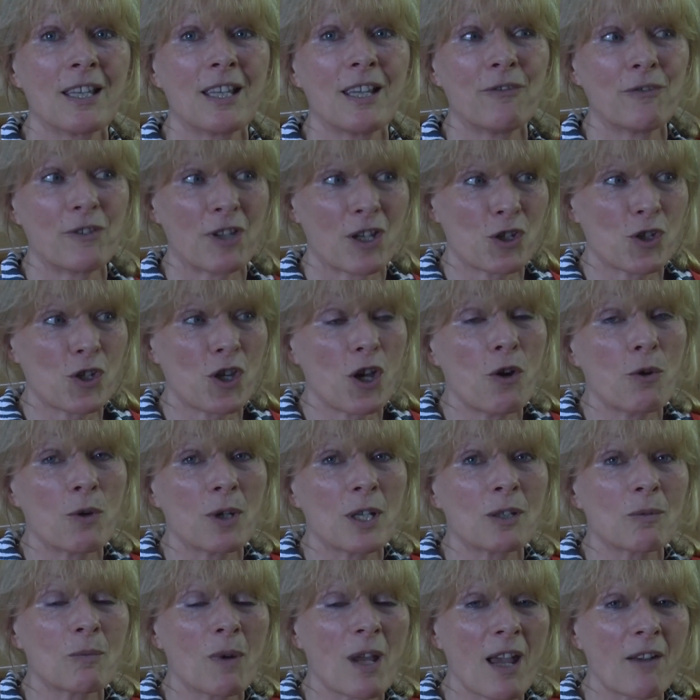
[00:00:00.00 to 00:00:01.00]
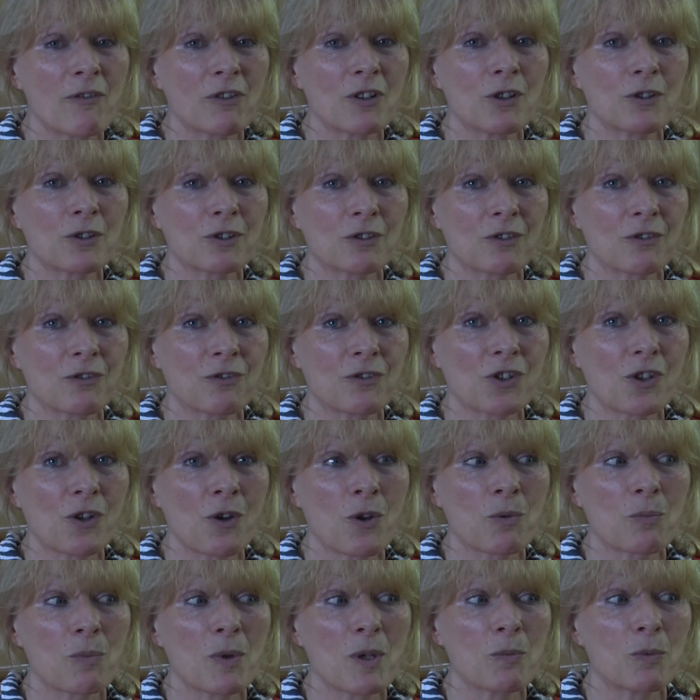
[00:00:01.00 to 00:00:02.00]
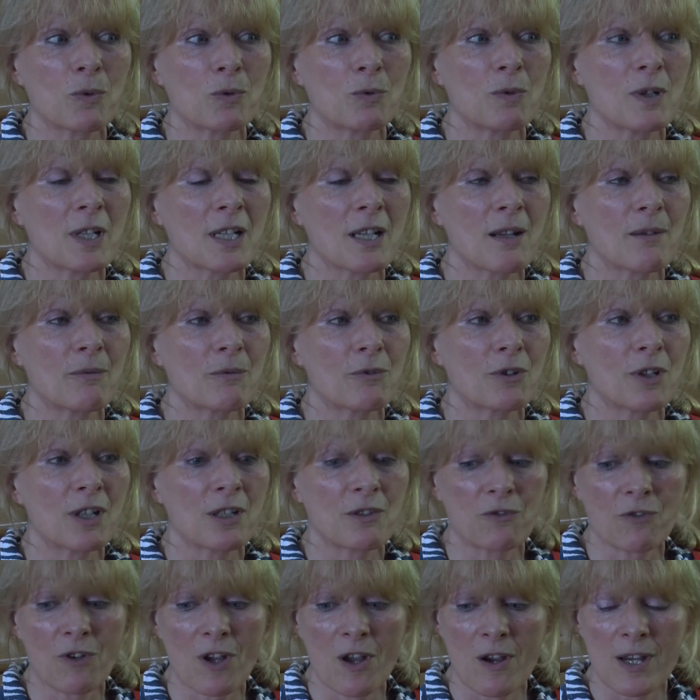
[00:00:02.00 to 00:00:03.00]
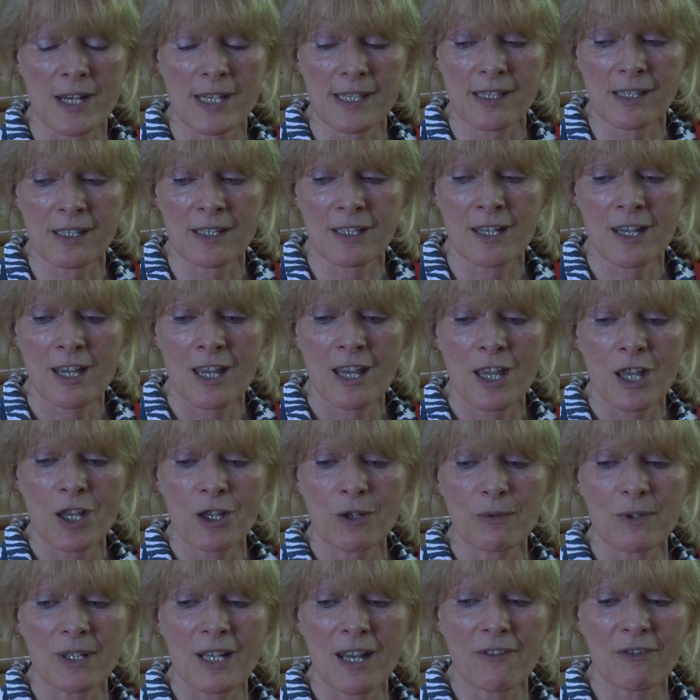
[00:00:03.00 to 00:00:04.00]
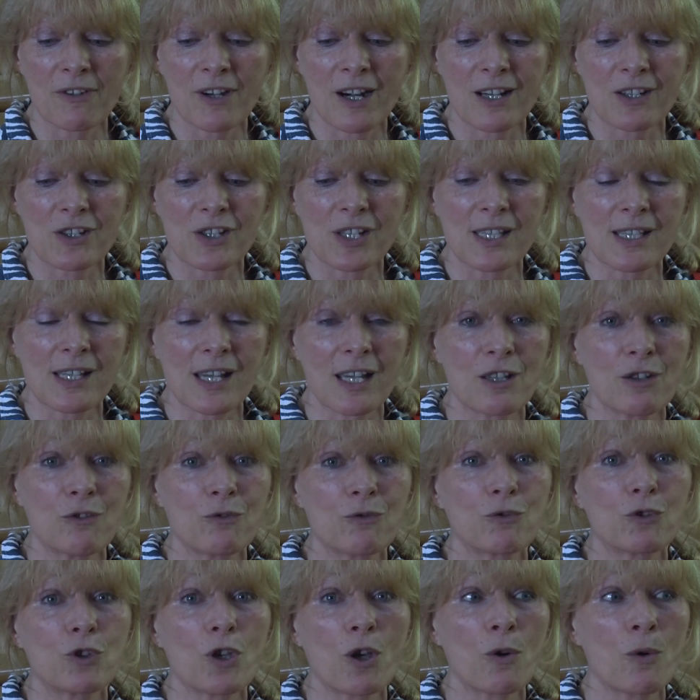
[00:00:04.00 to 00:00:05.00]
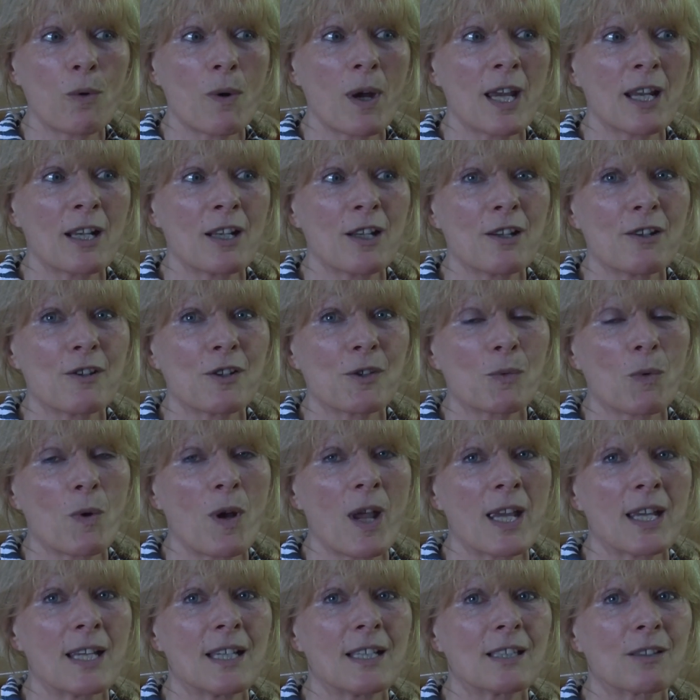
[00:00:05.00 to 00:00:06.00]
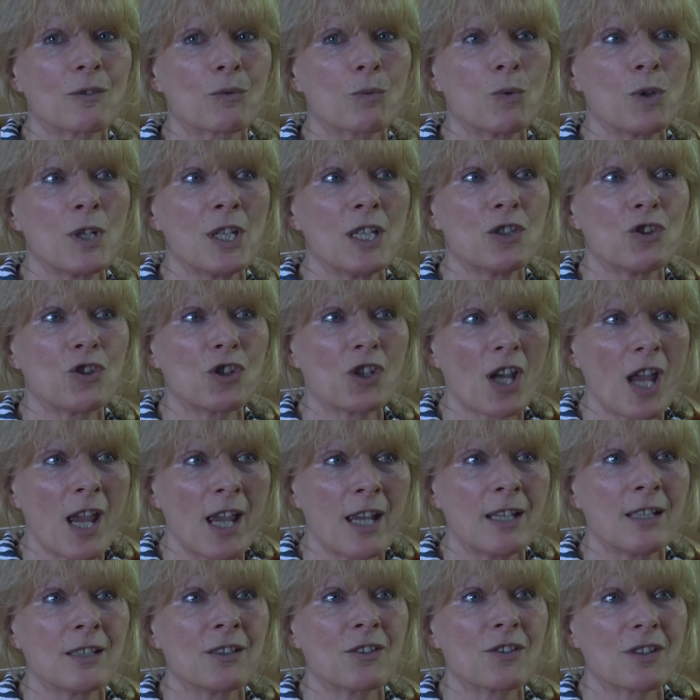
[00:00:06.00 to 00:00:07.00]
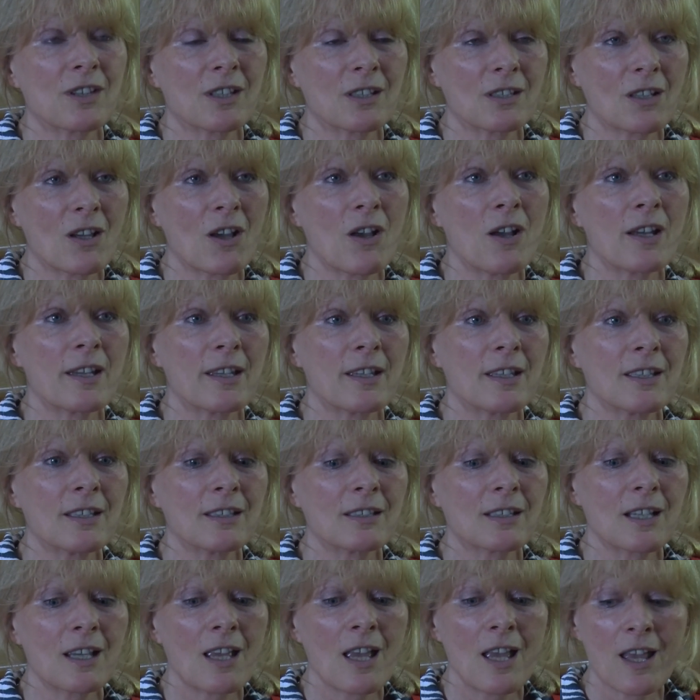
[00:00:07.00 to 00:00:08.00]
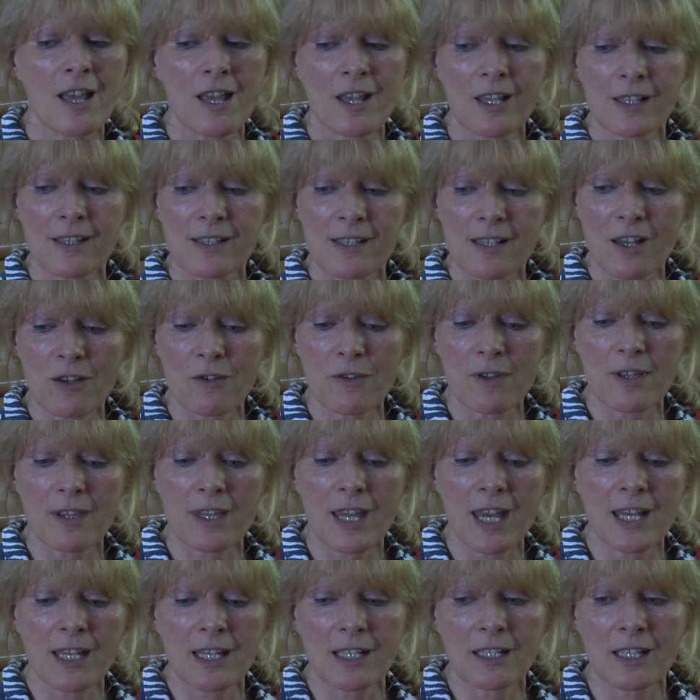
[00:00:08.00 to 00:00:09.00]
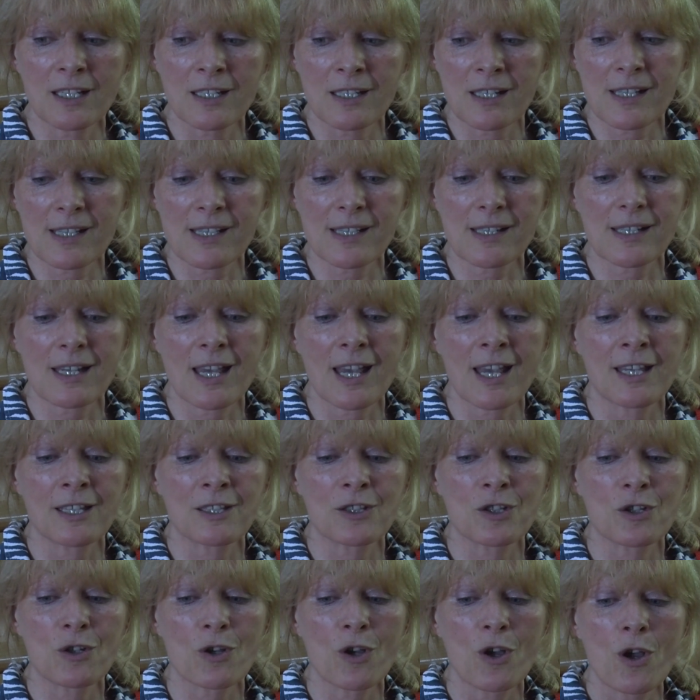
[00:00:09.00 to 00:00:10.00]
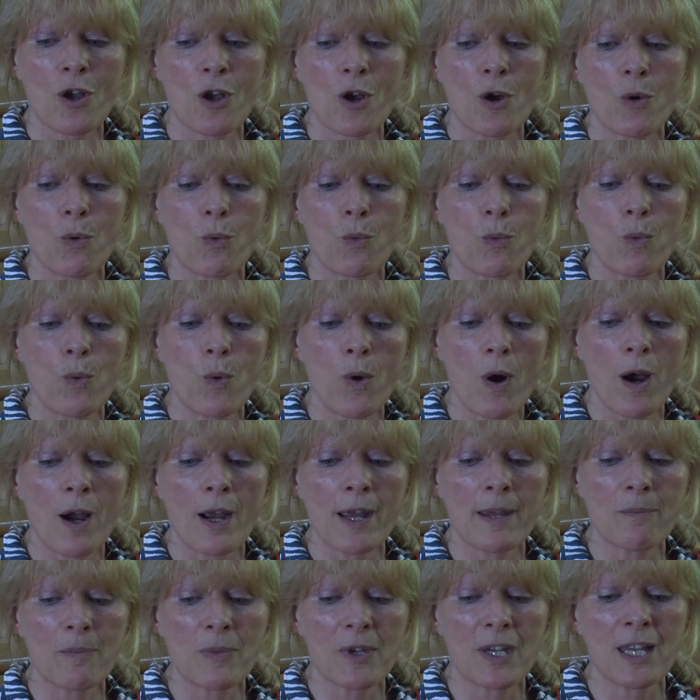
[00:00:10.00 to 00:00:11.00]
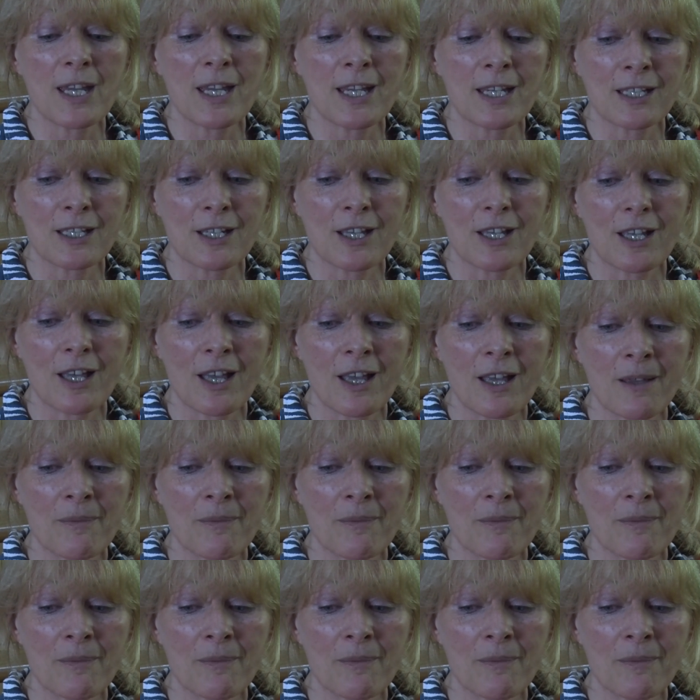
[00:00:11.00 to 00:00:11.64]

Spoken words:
If they're showing, we have a lot of showing people ring up for advice, and we never actually say you go away and lose weight. We change the diet so that they can understand why being